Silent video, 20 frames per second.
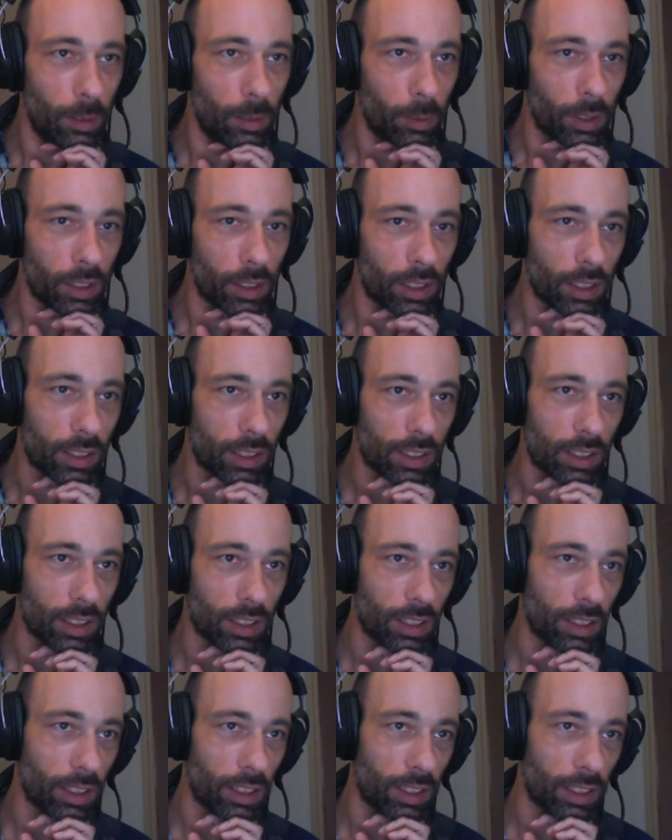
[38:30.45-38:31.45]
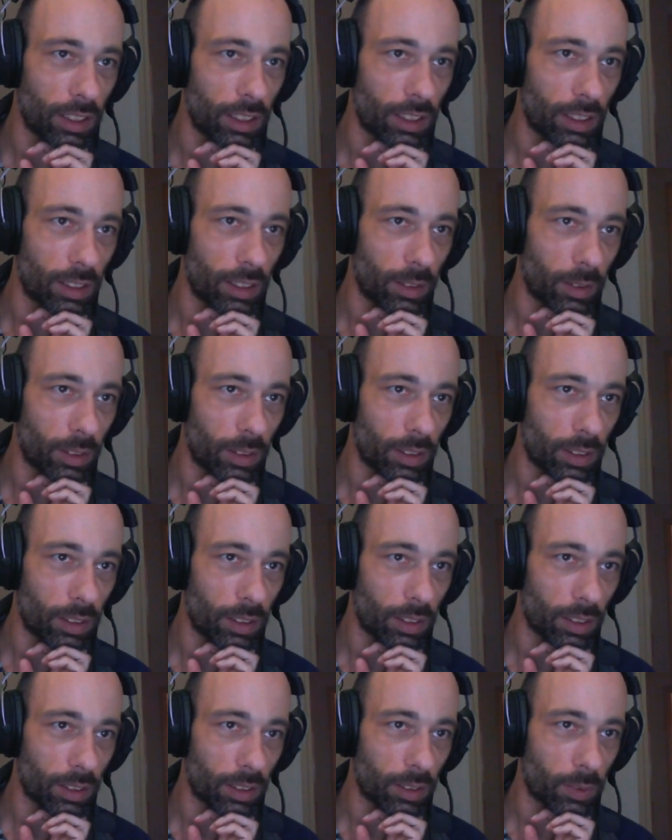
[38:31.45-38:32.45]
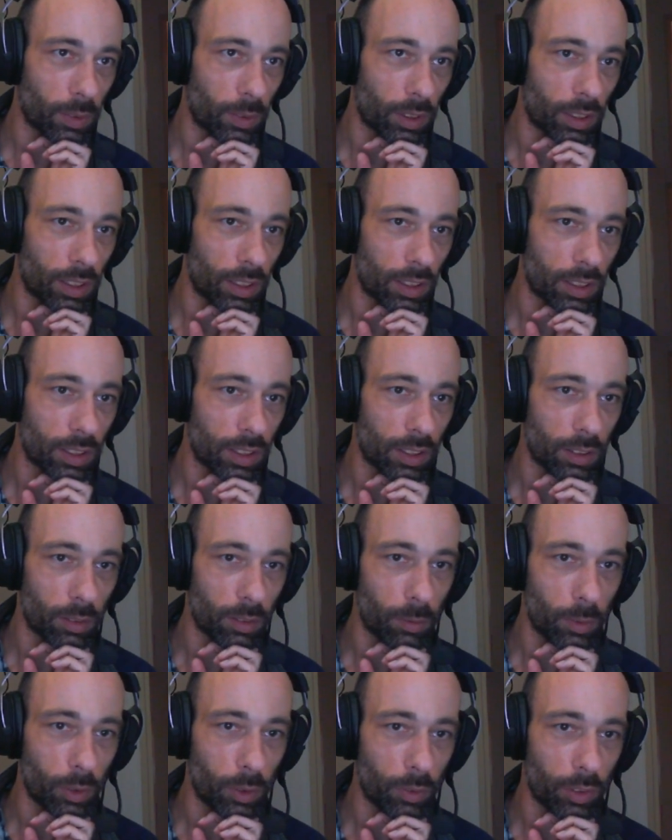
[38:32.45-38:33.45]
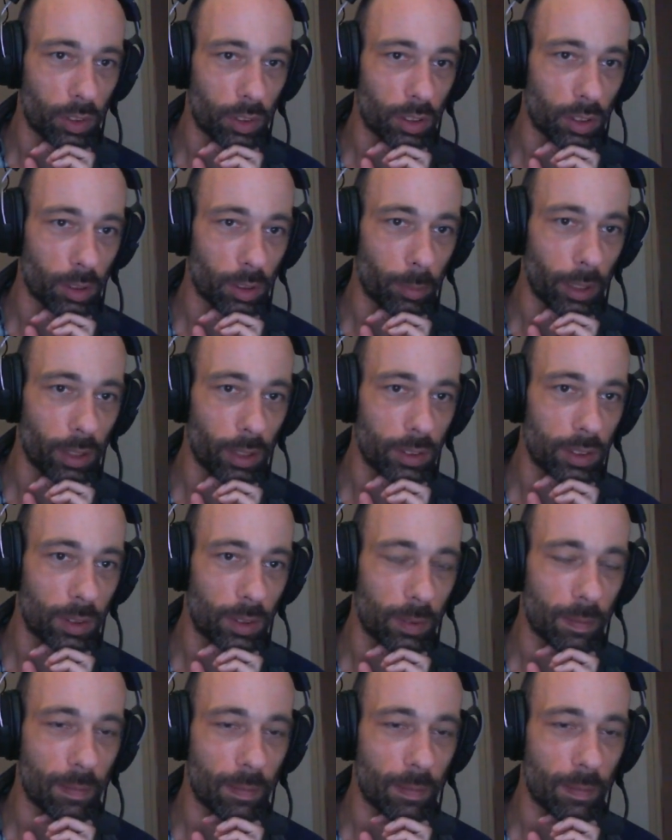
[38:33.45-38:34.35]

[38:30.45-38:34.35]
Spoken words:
But that's not what this movie is all about.